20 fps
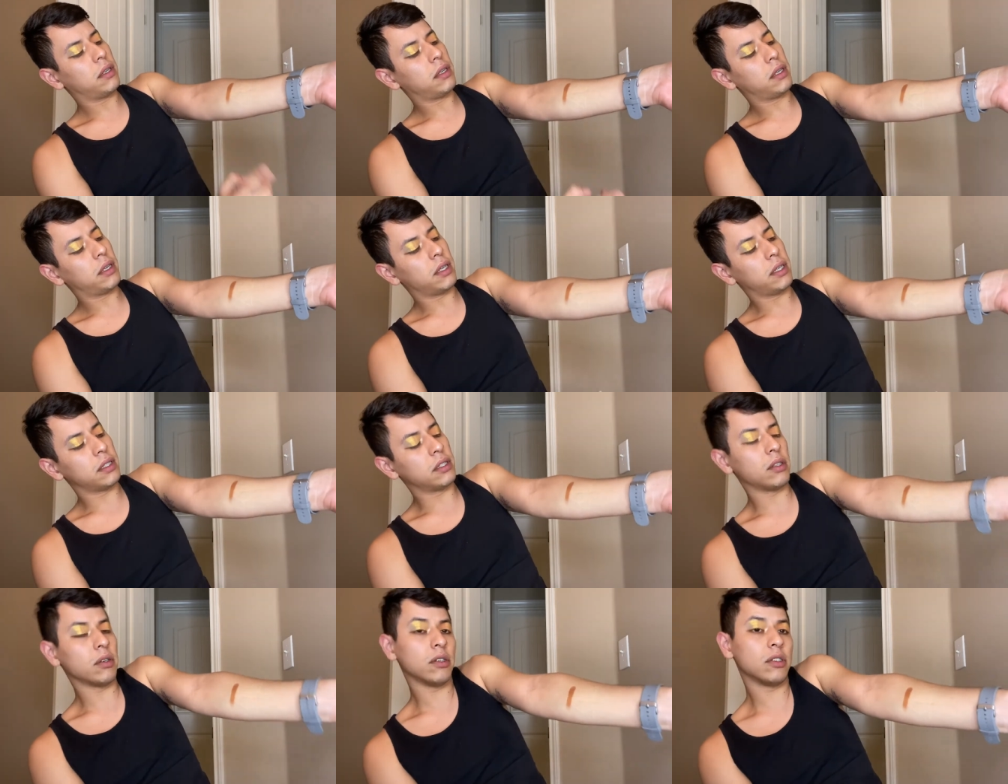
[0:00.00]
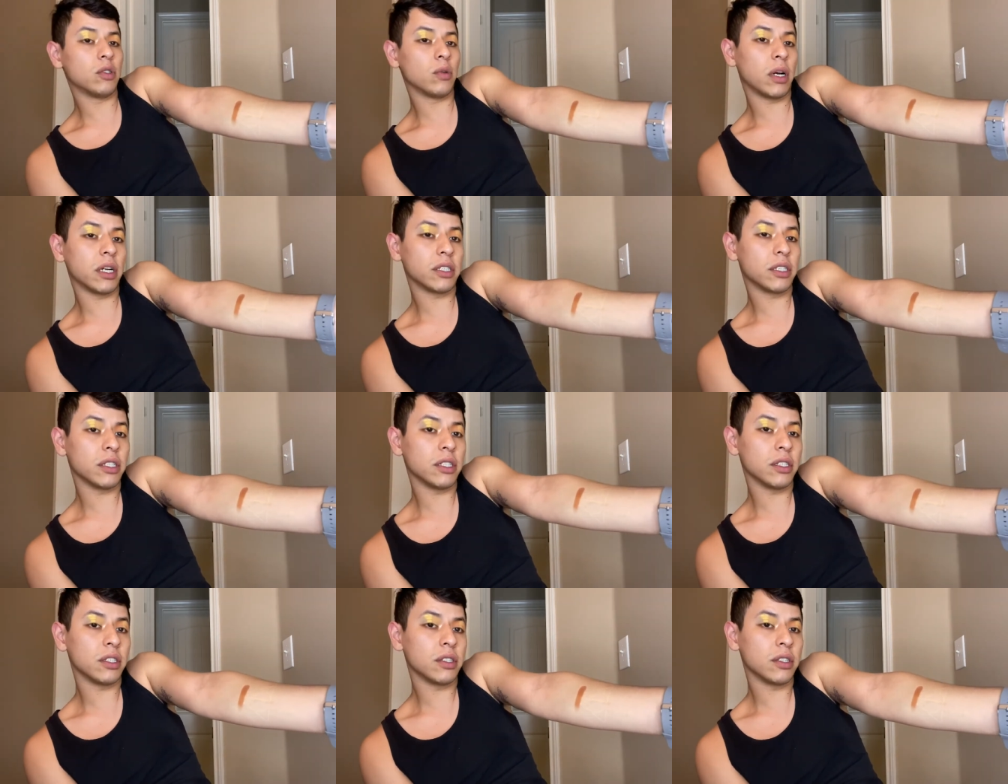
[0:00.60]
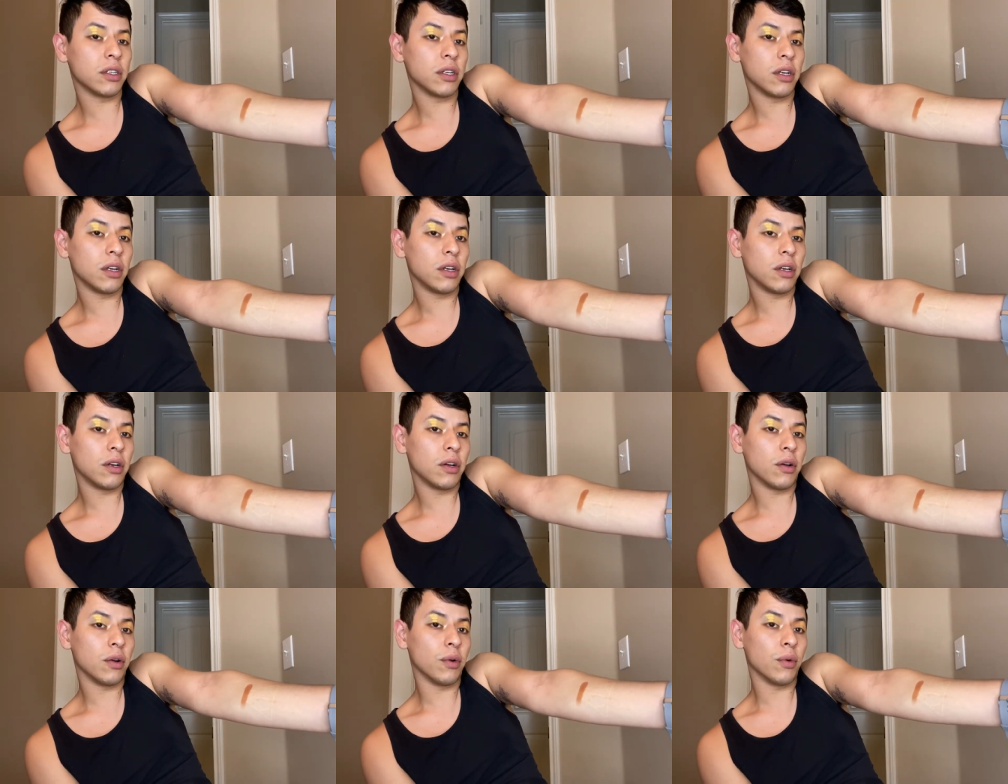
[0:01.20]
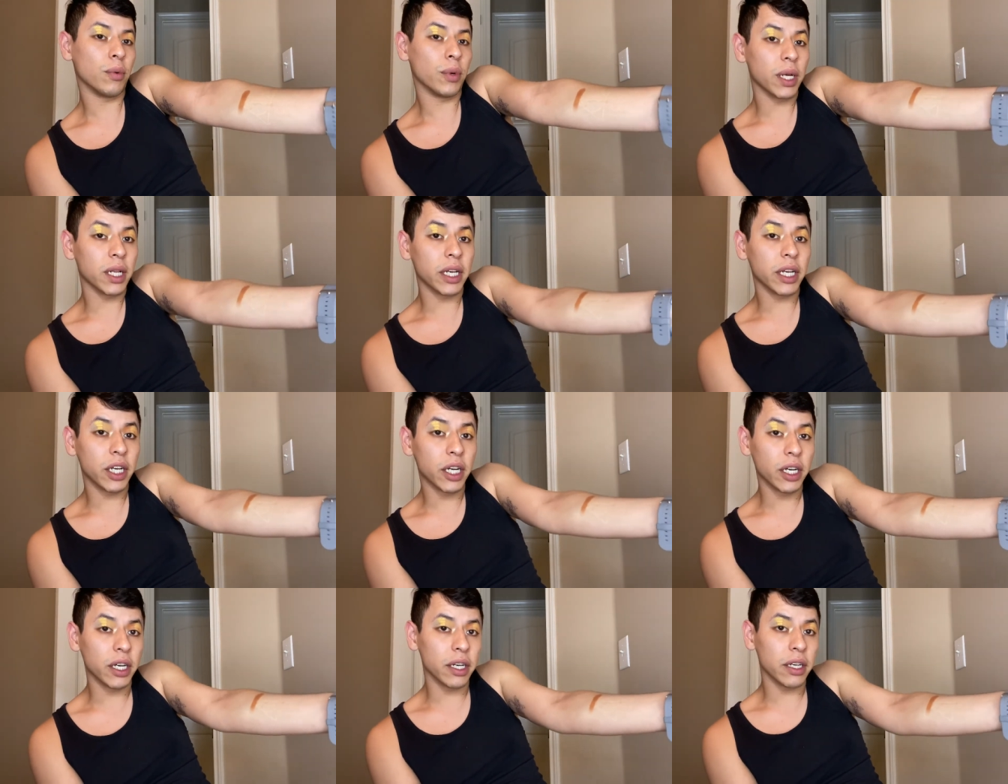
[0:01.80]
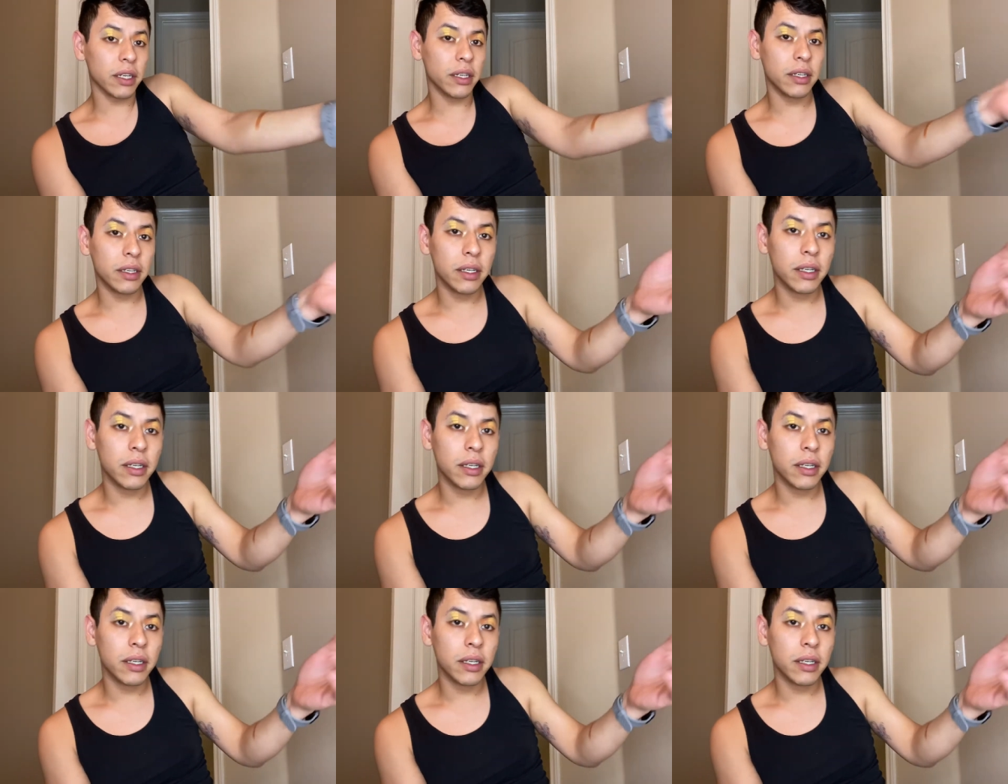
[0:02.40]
And so it swatches really good.